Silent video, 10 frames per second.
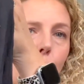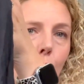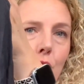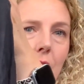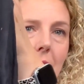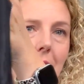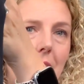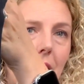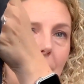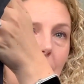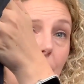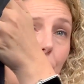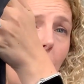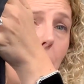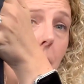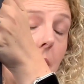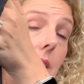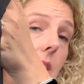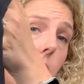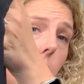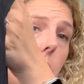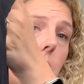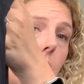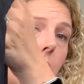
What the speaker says: crochet detail down the front. That's cute.